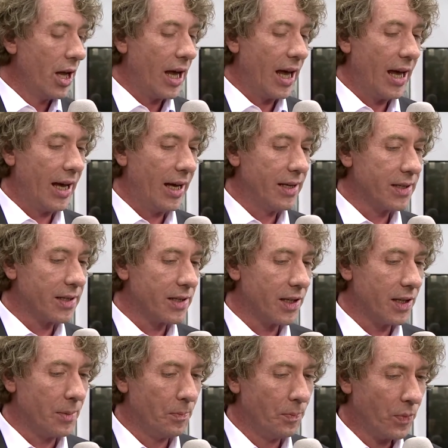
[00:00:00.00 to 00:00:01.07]
and
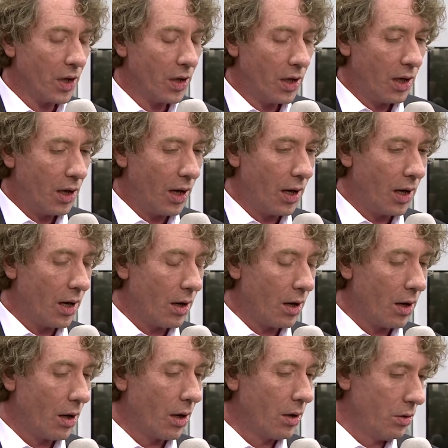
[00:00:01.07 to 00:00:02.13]

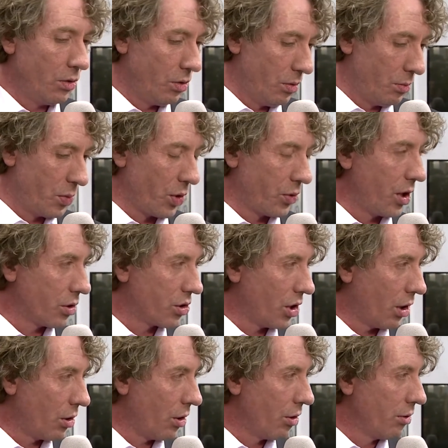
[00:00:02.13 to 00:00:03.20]
you put your
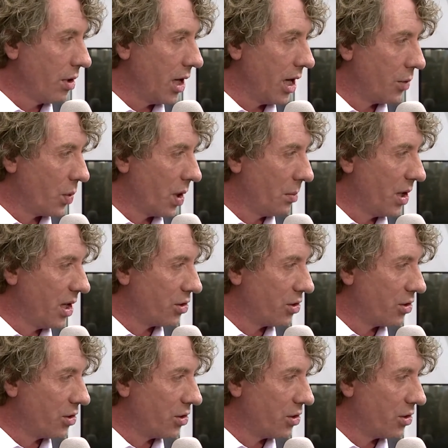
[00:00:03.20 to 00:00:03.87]
towel on. It will be